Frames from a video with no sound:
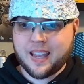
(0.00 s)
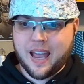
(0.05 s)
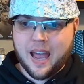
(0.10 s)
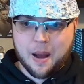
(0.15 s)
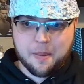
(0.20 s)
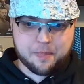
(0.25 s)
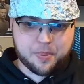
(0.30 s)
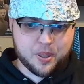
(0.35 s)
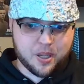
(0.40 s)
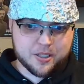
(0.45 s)

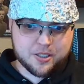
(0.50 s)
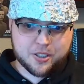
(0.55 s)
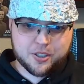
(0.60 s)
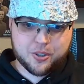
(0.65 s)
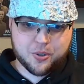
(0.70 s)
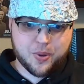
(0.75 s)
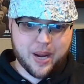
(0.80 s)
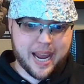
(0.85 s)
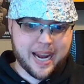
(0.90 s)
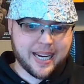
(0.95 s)
at plus
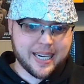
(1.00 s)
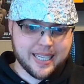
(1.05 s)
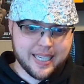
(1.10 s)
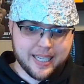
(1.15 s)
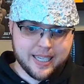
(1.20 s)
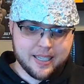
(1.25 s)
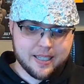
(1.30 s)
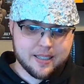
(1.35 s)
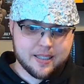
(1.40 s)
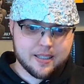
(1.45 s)

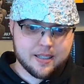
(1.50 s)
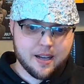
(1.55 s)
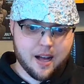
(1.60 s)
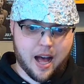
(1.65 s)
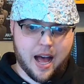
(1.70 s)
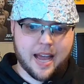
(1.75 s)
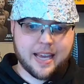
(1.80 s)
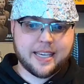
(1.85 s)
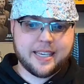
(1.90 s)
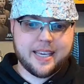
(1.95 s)
280,
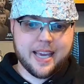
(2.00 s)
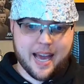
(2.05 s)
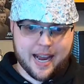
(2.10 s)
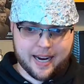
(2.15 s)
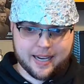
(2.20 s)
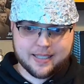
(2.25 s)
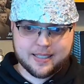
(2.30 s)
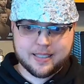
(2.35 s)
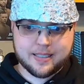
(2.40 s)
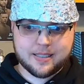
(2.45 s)
I get
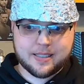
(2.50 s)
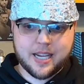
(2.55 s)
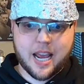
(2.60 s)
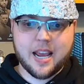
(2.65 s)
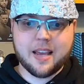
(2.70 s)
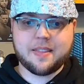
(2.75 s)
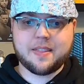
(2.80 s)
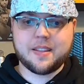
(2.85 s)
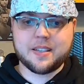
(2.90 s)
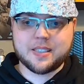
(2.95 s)
it.
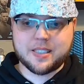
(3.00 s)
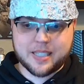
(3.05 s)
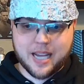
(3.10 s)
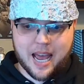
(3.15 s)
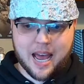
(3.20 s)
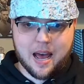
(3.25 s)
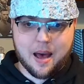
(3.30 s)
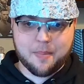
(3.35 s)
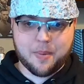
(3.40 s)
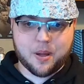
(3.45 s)
Take the
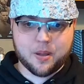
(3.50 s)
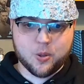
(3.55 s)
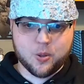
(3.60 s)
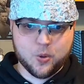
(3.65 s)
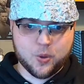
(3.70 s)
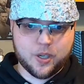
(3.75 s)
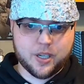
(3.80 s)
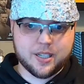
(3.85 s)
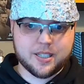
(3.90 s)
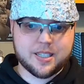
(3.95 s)
stab on
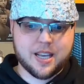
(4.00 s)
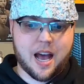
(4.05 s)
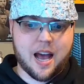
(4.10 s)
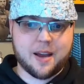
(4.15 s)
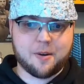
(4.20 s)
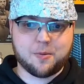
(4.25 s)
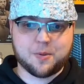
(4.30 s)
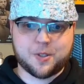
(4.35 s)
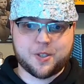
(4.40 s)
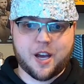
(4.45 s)
Lucas.
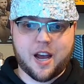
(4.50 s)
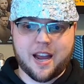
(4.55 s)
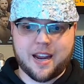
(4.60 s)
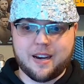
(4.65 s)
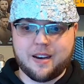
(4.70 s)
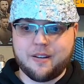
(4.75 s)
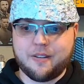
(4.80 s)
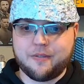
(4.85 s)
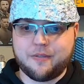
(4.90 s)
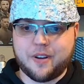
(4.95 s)
I was
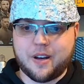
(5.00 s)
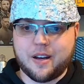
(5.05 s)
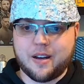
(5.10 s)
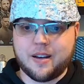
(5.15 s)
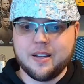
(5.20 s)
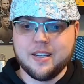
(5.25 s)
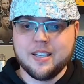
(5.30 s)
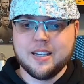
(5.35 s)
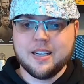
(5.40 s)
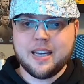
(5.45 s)
kind
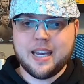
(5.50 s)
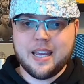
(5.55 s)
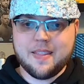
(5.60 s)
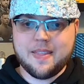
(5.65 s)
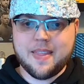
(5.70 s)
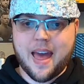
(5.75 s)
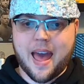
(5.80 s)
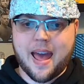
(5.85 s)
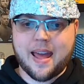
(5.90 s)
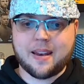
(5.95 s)
of
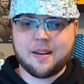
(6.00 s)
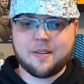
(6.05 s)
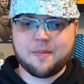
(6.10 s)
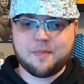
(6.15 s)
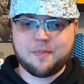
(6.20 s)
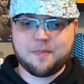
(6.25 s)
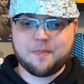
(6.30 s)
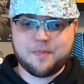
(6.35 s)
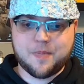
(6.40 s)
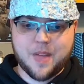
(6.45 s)
in that
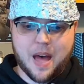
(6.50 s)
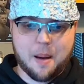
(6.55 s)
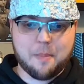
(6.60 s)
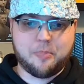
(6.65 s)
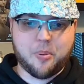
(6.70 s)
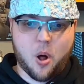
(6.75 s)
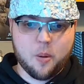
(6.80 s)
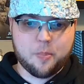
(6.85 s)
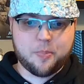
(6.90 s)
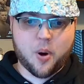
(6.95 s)

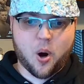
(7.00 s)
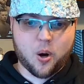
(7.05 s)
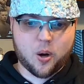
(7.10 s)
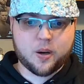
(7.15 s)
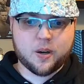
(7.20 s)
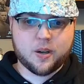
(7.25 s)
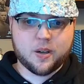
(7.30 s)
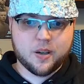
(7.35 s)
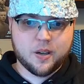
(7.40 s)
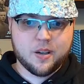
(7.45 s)

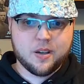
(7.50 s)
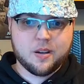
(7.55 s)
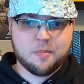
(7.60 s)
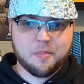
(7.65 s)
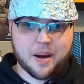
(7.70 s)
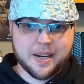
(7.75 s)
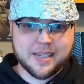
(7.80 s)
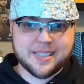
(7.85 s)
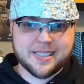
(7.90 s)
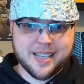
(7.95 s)
ballpark
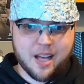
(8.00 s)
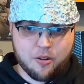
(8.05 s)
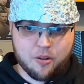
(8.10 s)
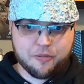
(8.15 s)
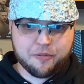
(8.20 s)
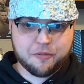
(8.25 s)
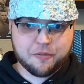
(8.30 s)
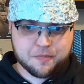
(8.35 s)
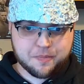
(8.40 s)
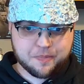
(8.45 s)

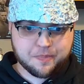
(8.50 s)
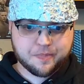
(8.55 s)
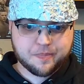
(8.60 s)
myself.